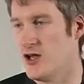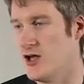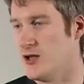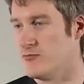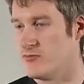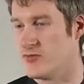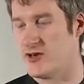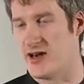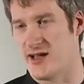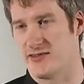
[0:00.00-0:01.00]
um,
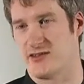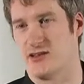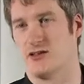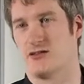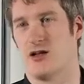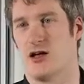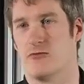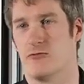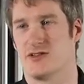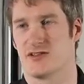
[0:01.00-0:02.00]
the NASA
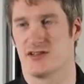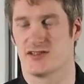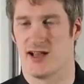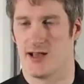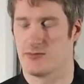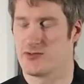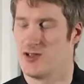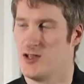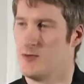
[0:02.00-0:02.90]
uh, research labs.